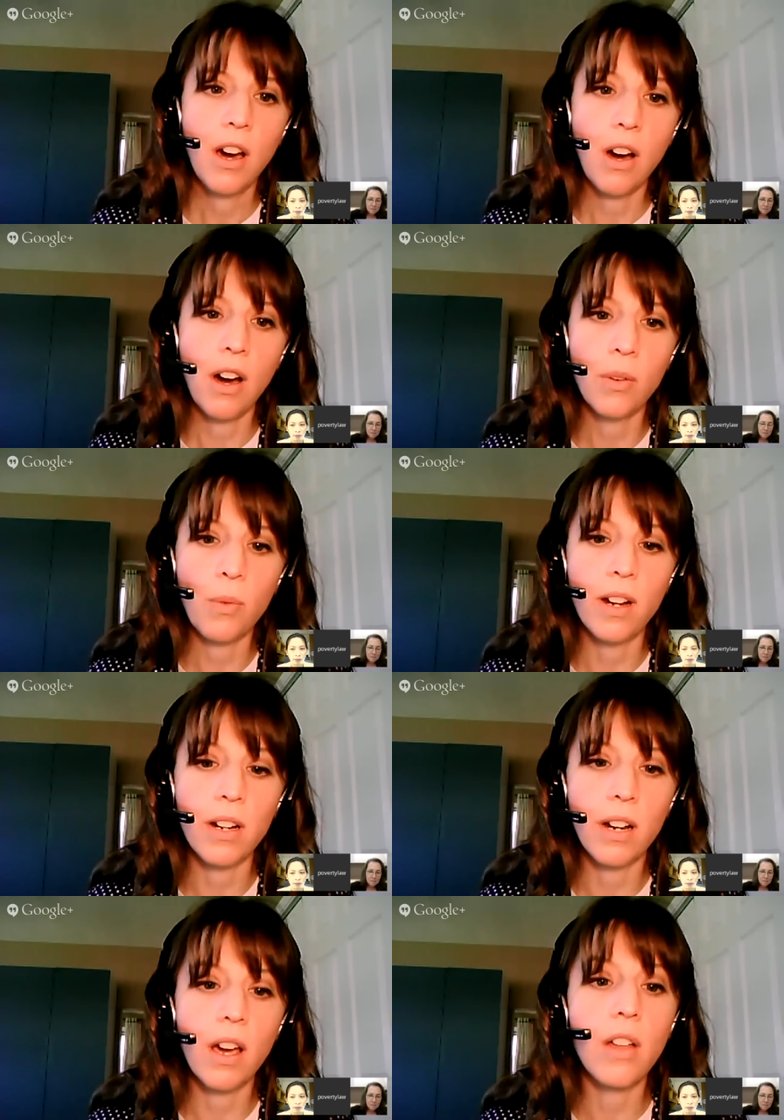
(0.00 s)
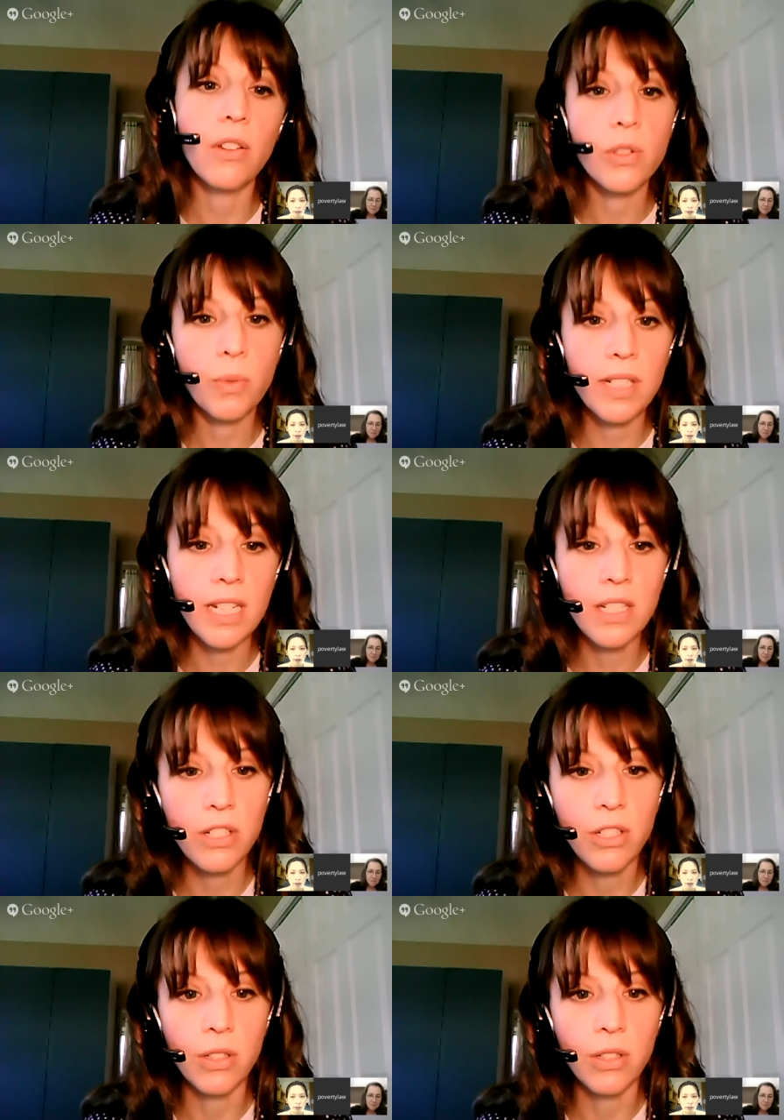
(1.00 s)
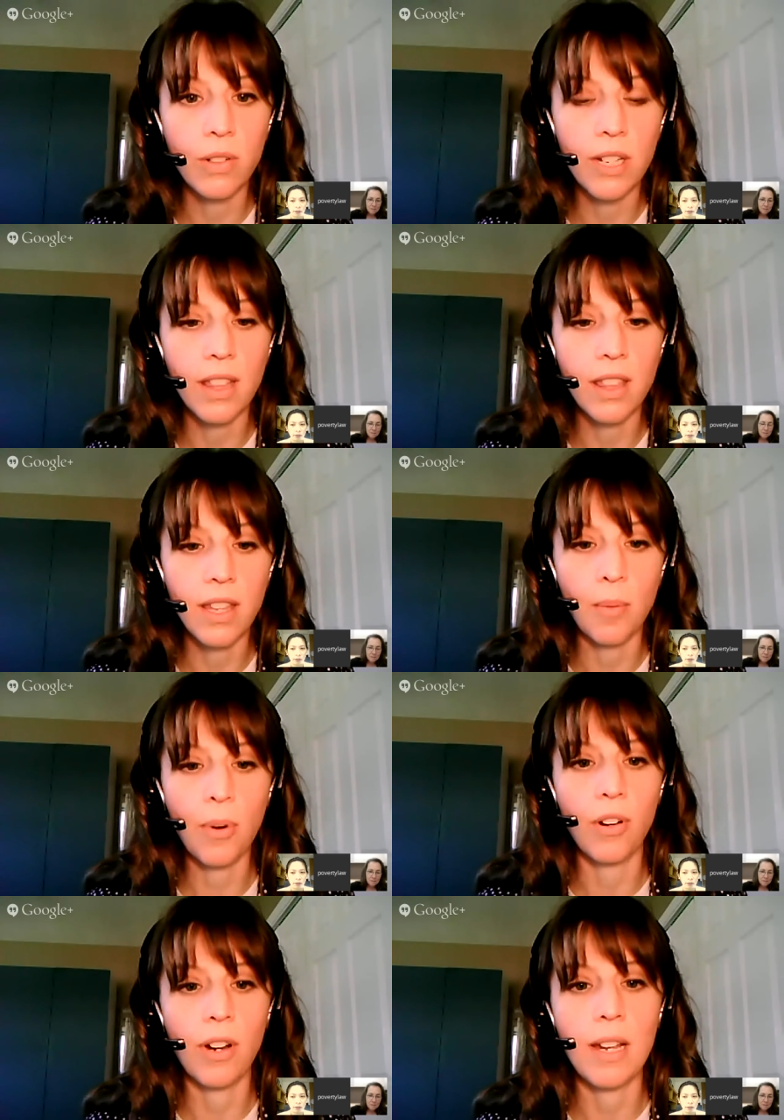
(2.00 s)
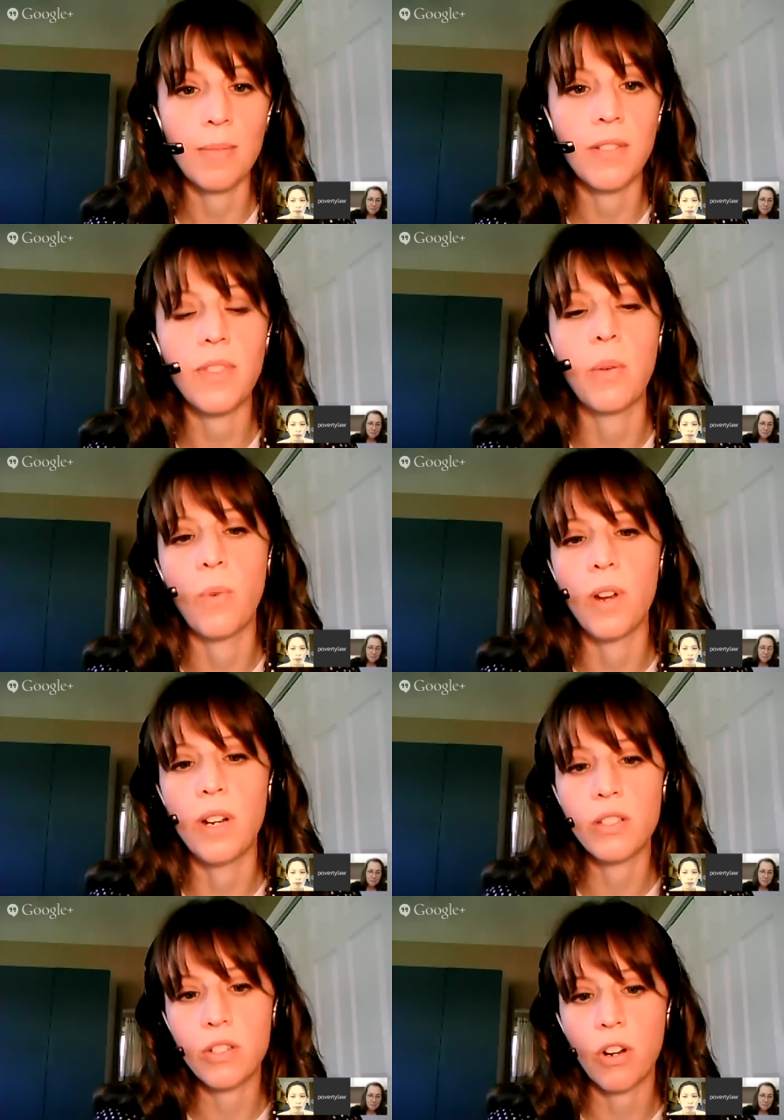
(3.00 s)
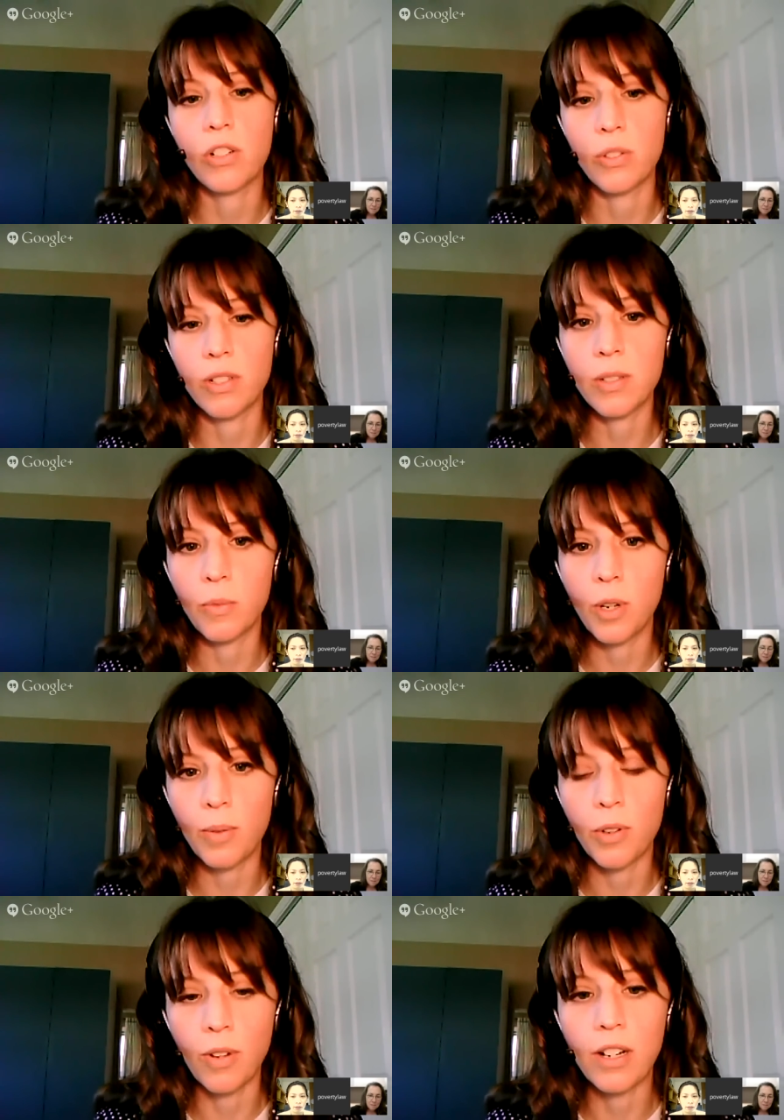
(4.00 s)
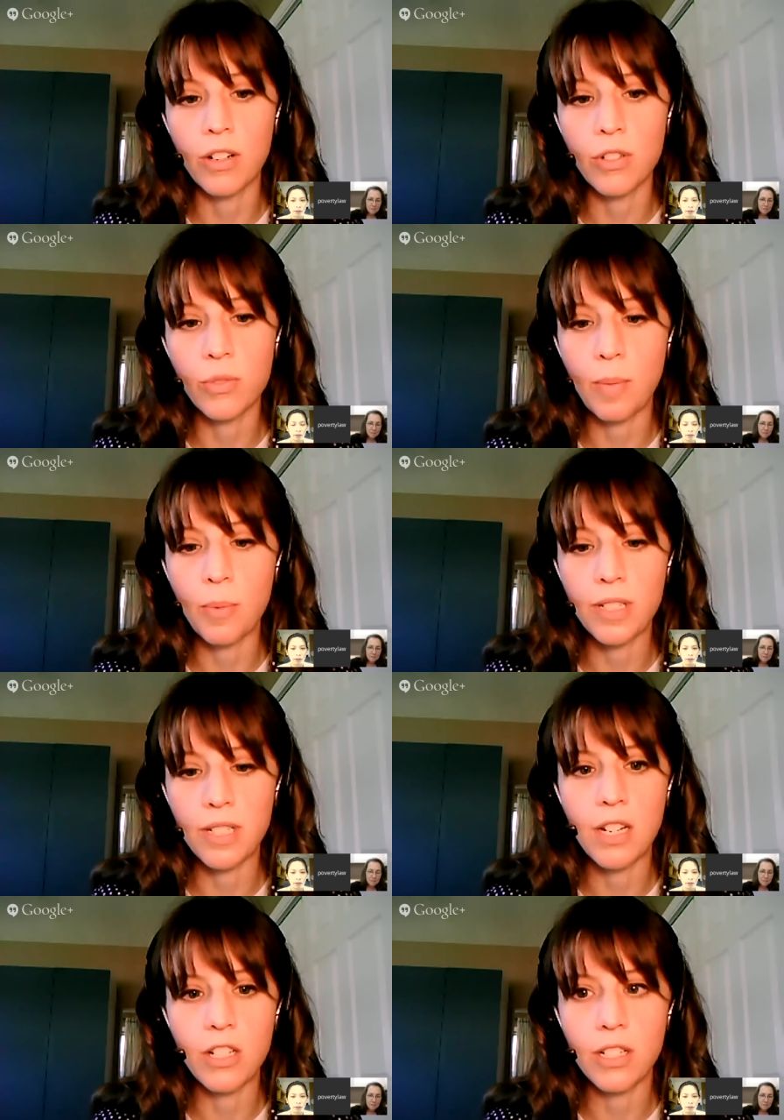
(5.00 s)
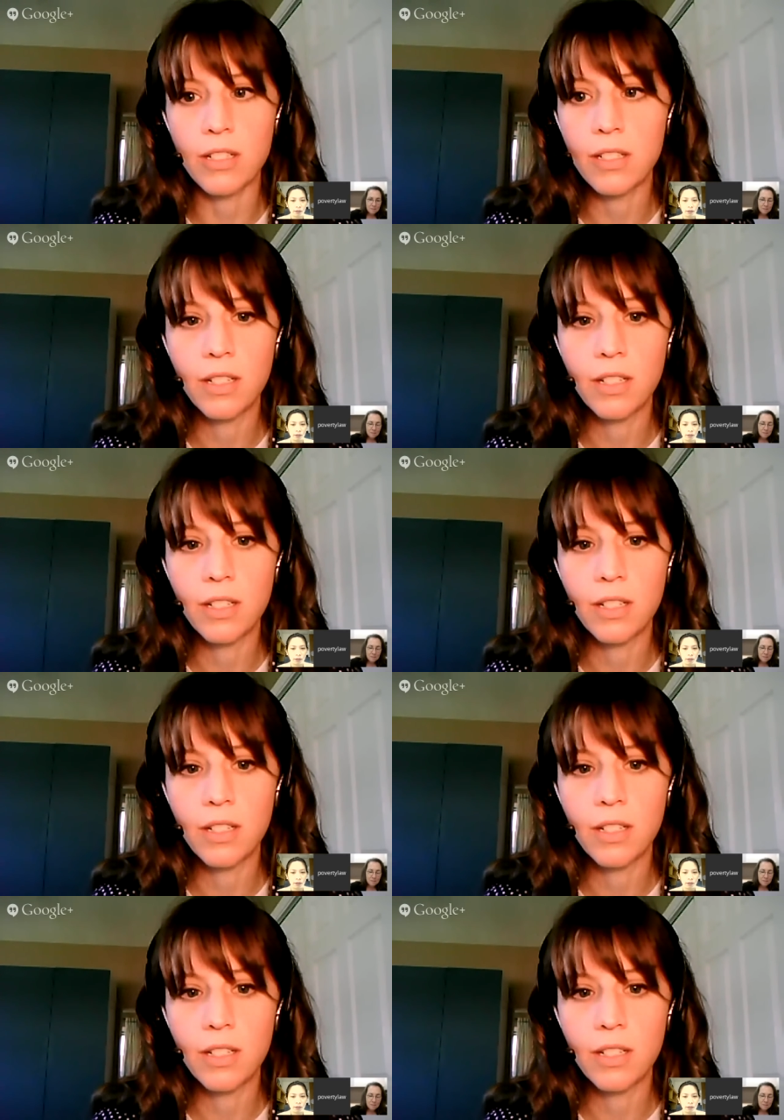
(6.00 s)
on what others would need to do in their programs if they wanted to start doing some criminal records representation.